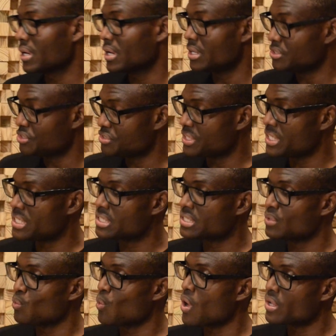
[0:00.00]
country is
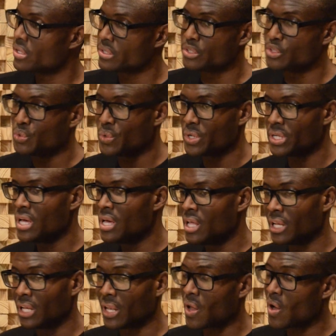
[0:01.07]
and what they're doing,
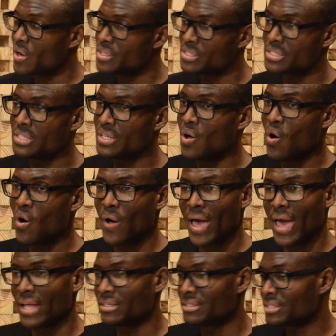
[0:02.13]
largely all
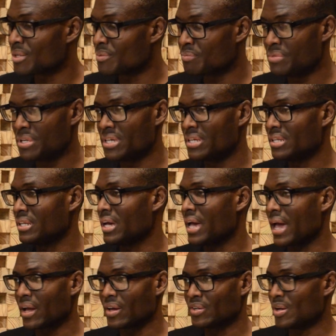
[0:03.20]
ends up being an
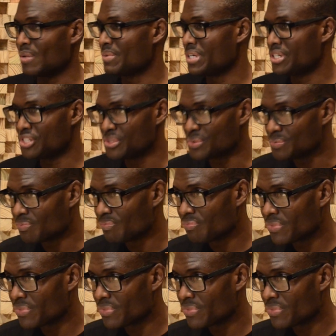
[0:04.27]
economic issue.